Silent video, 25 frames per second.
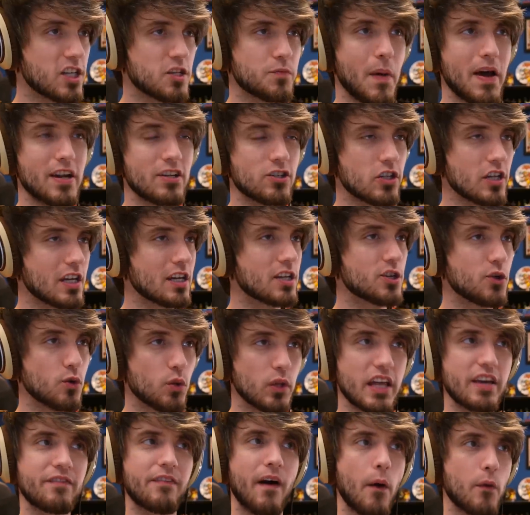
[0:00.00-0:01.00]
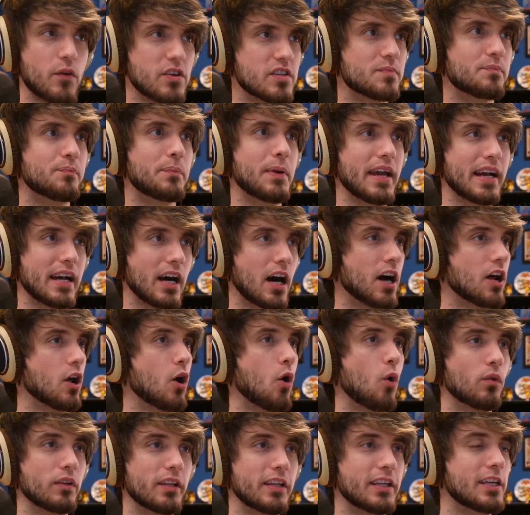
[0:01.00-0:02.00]
Especially in New Leaf, I was big on
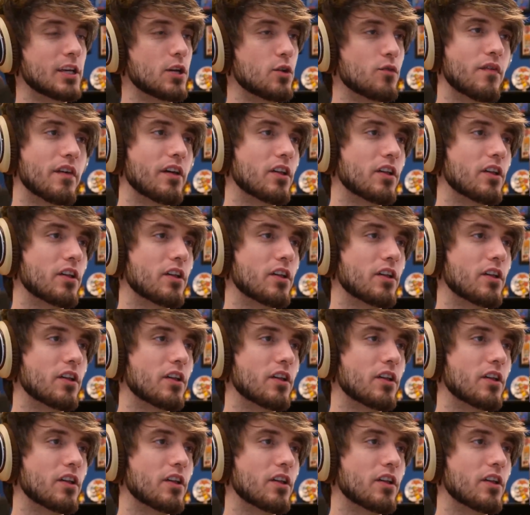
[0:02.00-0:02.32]
only cute